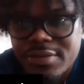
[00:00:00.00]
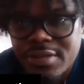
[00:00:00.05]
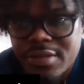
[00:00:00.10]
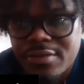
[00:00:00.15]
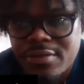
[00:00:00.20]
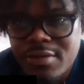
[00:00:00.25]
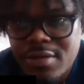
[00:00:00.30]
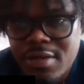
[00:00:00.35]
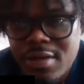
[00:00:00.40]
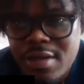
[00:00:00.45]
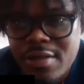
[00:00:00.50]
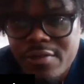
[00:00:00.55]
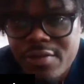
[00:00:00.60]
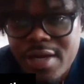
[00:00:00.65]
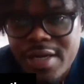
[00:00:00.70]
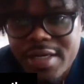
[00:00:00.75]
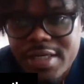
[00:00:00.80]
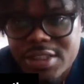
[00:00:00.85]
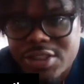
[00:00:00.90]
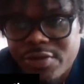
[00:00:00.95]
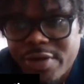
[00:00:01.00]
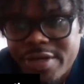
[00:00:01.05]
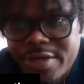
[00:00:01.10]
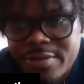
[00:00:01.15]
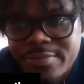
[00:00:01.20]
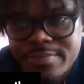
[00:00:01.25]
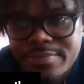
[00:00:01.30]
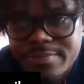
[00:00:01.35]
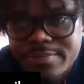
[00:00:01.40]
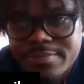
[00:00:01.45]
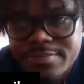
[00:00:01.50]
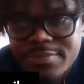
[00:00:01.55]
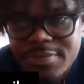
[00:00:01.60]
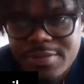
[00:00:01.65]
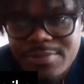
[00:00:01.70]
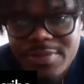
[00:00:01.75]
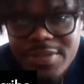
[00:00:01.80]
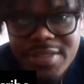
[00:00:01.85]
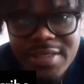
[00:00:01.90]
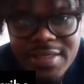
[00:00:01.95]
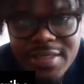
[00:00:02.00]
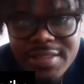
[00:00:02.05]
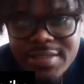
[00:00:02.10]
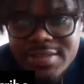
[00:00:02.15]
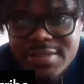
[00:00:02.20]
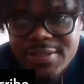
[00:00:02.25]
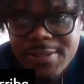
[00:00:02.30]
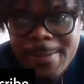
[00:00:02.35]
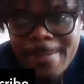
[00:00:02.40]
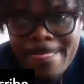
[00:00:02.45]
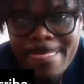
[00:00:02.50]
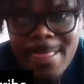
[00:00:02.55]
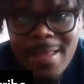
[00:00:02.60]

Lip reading: They're not going to trade him because